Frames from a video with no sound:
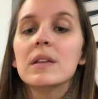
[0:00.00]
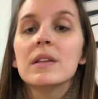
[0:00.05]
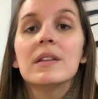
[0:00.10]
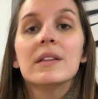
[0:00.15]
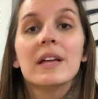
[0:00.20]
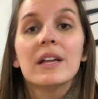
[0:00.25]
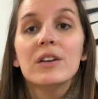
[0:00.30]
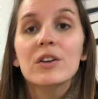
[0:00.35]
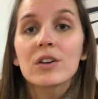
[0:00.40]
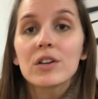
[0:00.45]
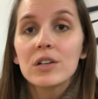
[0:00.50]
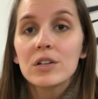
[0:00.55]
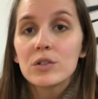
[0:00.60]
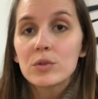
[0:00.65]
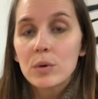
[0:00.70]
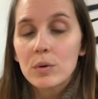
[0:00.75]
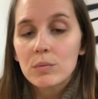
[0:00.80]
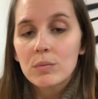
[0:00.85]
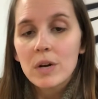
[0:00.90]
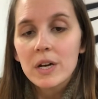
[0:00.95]
Then you're gonna
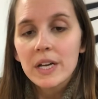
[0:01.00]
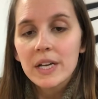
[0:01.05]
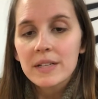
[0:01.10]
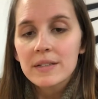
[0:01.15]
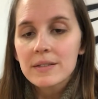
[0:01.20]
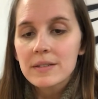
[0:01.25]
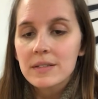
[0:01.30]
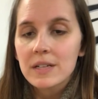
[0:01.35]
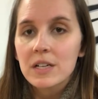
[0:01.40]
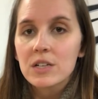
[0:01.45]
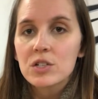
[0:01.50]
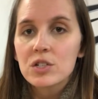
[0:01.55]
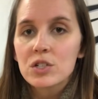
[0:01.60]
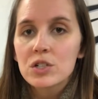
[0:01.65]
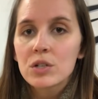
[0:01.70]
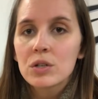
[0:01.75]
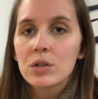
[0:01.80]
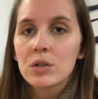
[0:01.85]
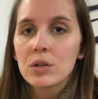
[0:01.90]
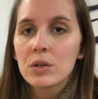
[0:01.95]
do a running
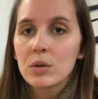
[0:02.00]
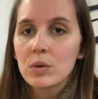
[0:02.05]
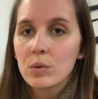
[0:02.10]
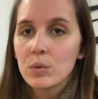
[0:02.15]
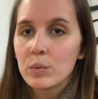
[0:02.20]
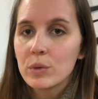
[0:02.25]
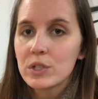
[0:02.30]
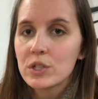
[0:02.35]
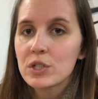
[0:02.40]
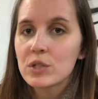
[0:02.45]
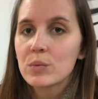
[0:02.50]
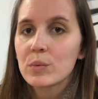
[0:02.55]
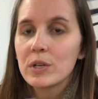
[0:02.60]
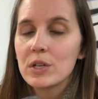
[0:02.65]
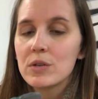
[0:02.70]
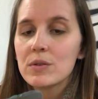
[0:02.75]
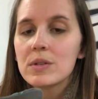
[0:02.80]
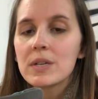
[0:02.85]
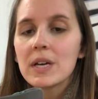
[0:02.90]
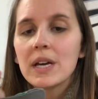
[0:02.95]
stitch, which is when
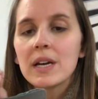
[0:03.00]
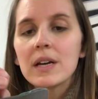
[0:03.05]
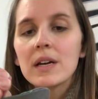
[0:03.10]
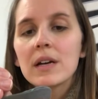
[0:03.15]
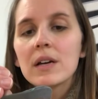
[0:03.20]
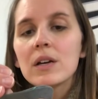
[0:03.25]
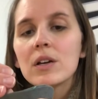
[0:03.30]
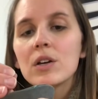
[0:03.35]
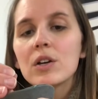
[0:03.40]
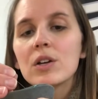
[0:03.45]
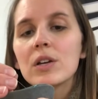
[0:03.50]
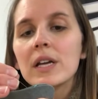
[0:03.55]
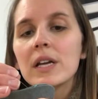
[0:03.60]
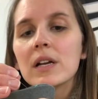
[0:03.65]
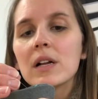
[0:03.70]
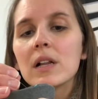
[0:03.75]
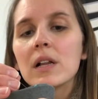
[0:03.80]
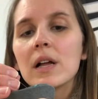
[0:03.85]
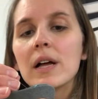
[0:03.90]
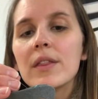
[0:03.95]
you take your
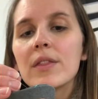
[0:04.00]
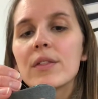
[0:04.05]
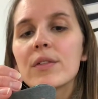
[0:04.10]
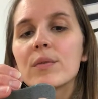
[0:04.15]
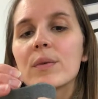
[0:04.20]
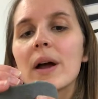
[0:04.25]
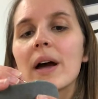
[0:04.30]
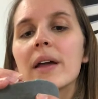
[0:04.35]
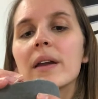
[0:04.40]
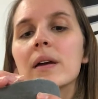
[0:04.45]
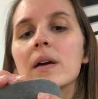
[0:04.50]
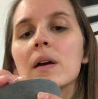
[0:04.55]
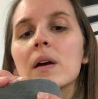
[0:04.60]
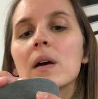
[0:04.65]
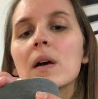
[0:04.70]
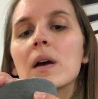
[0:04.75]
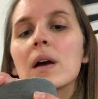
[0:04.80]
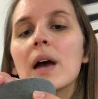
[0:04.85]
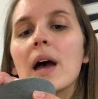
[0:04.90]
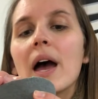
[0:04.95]
needle and thread
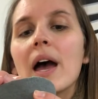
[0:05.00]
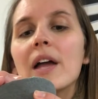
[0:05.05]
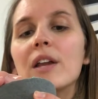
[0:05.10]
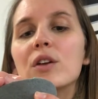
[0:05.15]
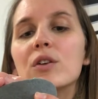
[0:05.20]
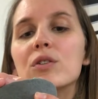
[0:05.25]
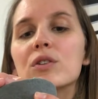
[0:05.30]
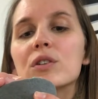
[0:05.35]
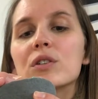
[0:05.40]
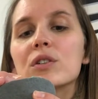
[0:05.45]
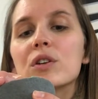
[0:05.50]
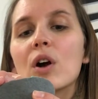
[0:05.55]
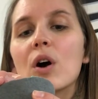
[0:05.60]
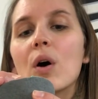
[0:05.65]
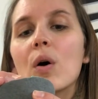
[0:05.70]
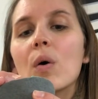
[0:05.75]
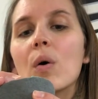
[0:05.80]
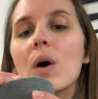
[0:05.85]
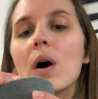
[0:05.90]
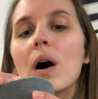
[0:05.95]
and you just
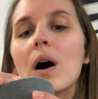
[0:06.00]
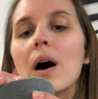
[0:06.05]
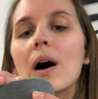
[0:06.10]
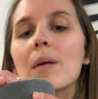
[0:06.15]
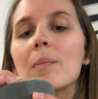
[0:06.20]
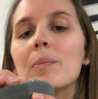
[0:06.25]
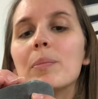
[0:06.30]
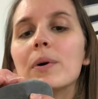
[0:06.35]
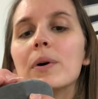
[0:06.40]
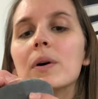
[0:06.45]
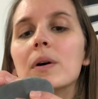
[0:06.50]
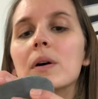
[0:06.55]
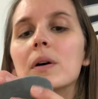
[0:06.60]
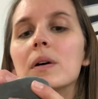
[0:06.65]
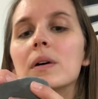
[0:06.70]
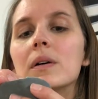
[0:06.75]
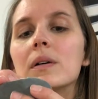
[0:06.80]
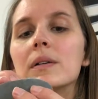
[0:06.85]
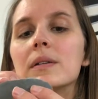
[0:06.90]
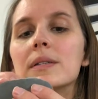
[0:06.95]
go up,
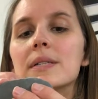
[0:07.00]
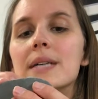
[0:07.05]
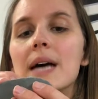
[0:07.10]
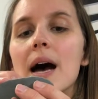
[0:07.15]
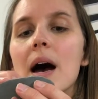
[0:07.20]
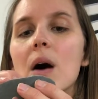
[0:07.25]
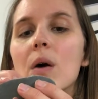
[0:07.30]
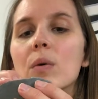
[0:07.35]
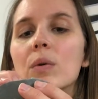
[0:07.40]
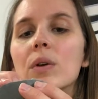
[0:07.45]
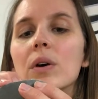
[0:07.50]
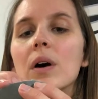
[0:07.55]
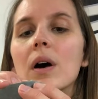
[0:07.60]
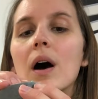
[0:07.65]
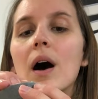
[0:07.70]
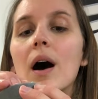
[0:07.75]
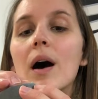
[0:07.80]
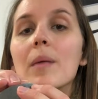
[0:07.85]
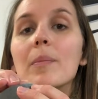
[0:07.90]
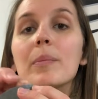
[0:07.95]
down,
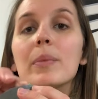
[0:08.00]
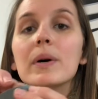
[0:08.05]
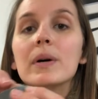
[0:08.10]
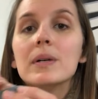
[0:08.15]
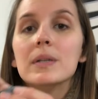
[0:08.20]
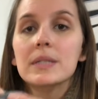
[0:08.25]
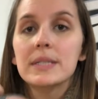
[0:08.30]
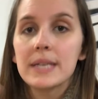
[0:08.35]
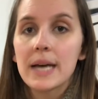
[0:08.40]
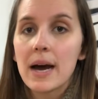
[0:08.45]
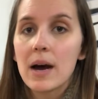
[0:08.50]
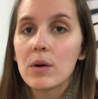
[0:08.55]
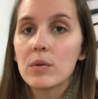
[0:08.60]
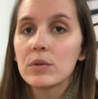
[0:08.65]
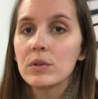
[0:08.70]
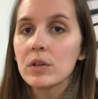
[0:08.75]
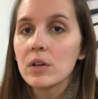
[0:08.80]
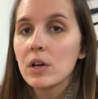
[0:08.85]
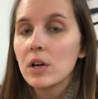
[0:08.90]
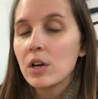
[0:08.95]
up,
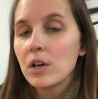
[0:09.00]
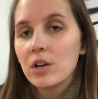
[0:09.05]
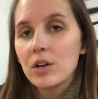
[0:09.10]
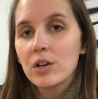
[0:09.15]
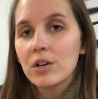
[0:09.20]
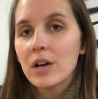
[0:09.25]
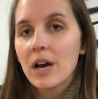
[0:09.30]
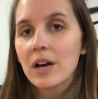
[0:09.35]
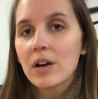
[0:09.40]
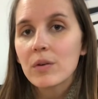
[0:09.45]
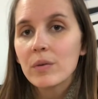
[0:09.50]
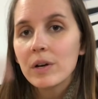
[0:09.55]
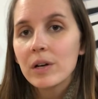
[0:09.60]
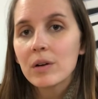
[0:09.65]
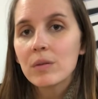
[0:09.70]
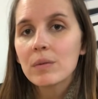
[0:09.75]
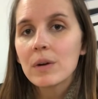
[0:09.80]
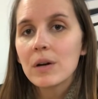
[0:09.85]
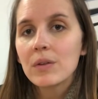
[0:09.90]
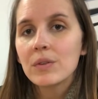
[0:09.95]
down. You're not going
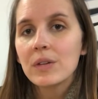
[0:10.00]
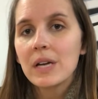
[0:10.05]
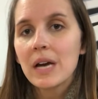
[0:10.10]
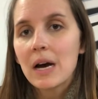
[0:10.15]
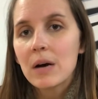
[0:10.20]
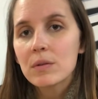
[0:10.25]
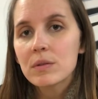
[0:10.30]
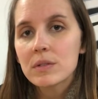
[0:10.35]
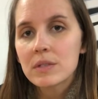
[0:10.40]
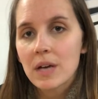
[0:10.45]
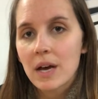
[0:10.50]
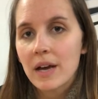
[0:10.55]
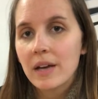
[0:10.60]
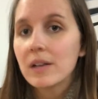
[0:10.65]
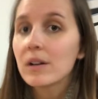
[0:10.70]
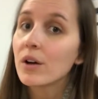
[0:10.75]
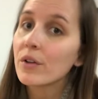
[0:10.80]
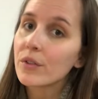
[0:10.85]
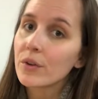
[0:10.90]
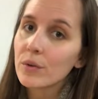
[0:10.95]
around the
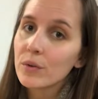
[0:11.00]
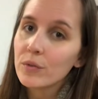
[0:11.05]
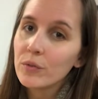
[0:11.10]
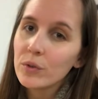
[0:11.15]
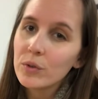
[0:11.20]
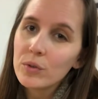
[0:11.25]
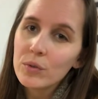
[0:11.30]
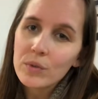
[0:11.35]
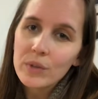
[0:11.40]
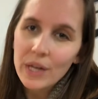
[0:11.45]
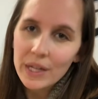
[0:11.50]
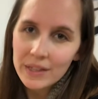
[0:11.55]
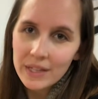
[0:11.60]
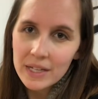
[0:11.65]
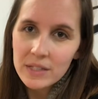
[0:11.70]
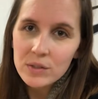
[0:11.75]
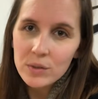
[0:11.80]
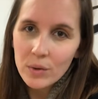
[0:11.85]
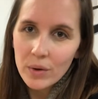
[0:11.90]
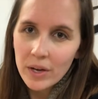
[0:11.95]
outside, although if you do that,
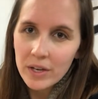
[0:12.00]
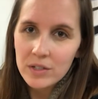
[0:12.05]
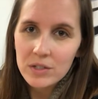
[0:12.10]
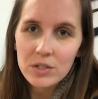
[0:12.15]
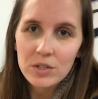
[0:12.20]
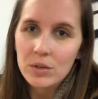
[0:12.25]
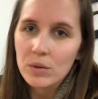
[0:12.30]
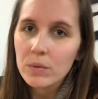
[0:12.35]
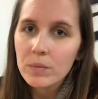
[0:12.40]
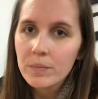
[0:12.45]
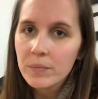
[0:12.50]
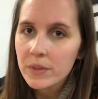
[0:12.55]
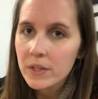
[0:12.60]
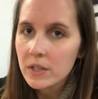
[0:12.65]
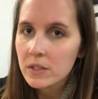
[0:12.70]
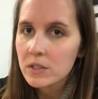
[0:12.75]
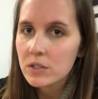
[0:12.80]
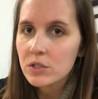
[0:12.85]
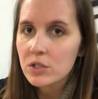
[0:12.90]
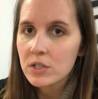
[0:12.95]
that's okay too.
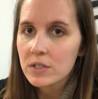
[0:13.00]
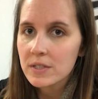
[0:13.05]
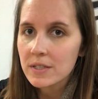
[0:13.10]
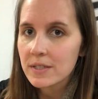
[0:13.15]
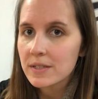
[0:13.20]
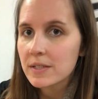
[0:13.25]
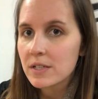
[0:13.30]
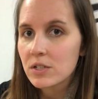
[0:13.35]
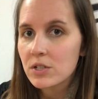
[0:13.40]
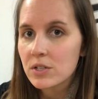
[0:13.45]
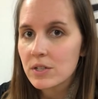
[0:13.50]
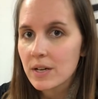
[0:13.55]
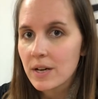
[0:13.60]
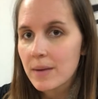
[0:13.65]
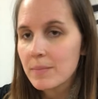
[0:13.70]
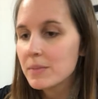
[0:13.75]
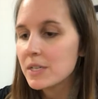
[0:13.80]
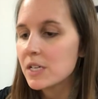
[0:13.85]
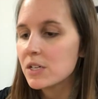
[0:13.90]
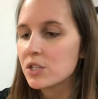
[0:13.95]
This is just the stitch that
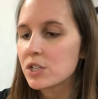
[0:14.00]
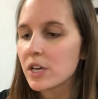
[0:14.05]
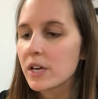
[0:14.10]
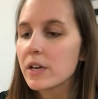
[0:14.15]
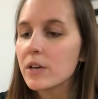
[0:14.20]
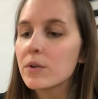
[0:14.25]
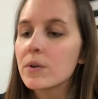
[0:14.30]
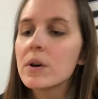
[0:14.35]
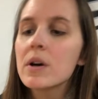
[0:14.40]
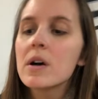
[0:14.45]
I'm teaching you.